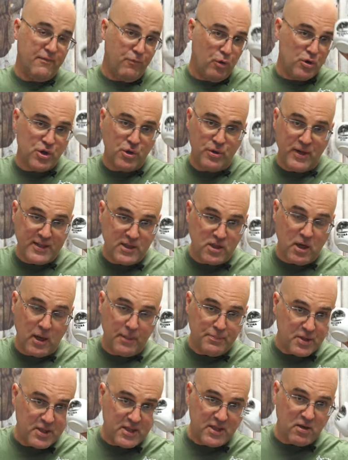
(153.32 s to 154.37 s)
They have also
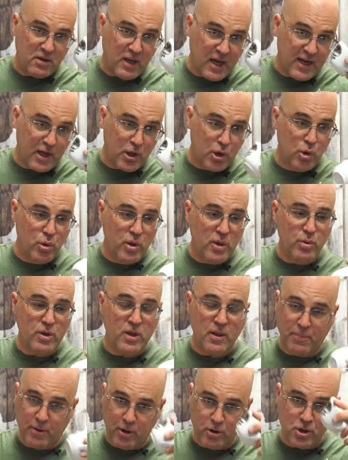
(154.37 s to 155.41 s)
nice cups. These are not
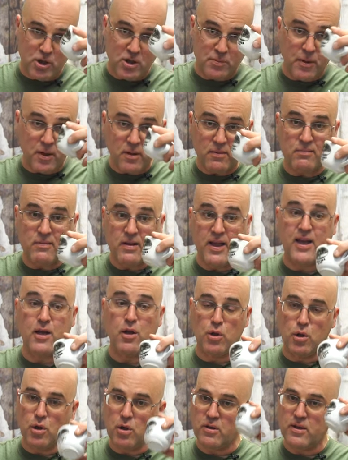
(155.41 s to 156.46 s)
included with the purchase, but
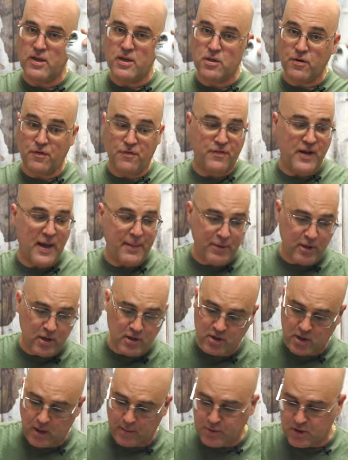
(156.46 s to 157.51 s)
take a look. These are
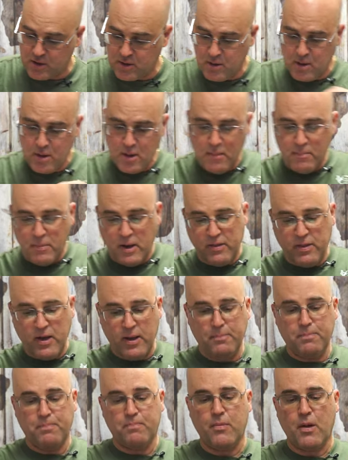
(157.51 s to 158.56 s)
fabulous cups
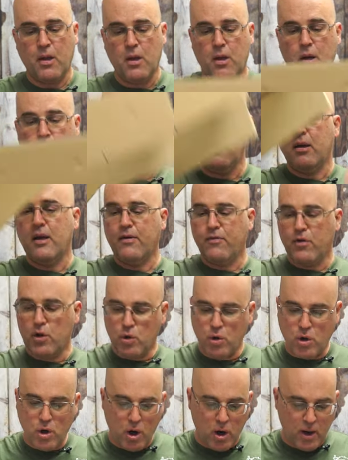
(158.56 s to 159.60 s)
by them. You
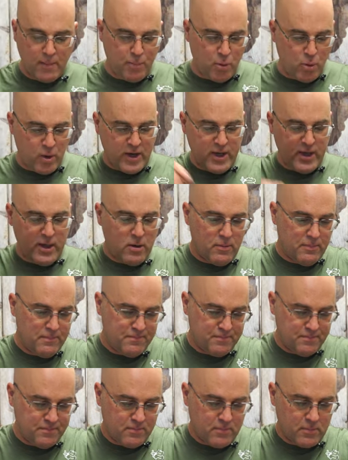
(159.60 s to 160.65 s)
have a little cardboard
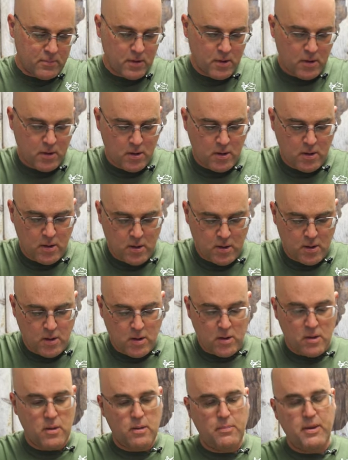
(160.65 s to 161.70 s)
here.
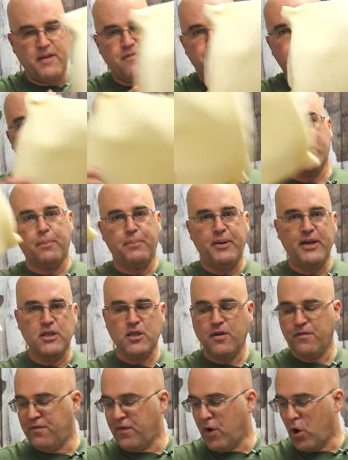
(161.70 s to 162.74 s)
You may find a
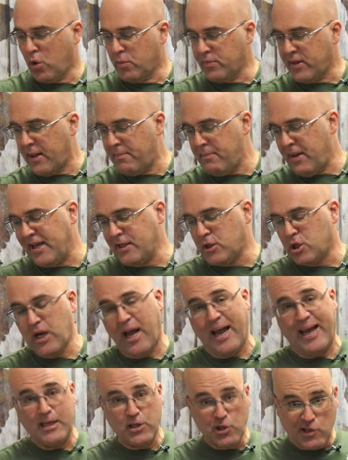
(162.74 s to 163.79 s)
piece of foam. They
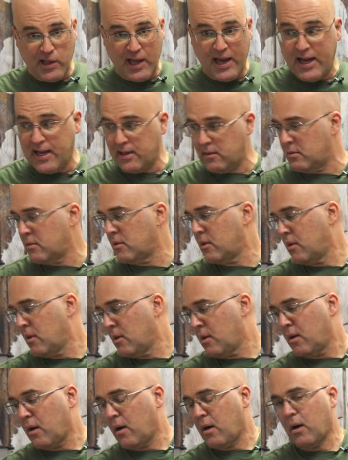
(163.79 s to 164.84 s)
may change that.
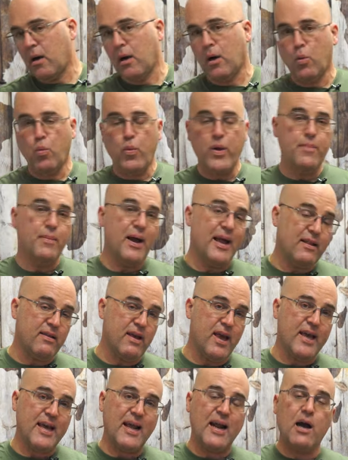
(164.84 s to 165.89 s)
Uh, we
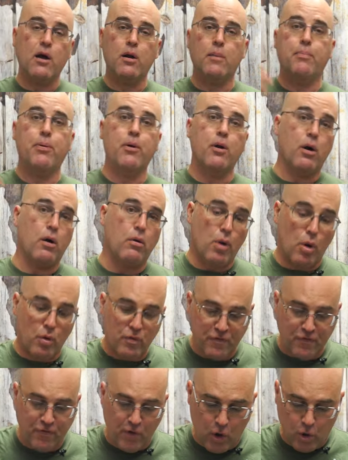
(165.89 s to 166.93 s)
may take it out and put
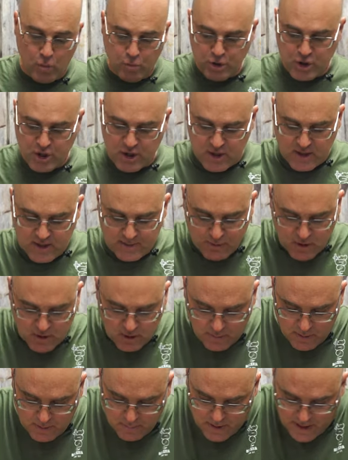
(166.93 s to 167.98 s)
our own foam, which
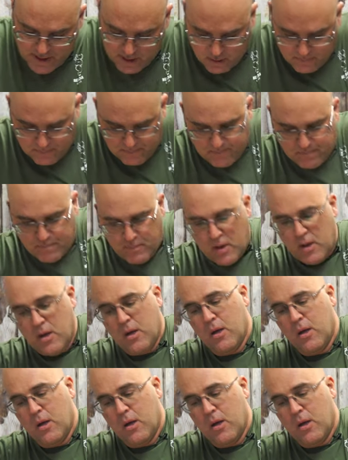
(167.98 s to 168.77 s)
seems to be better.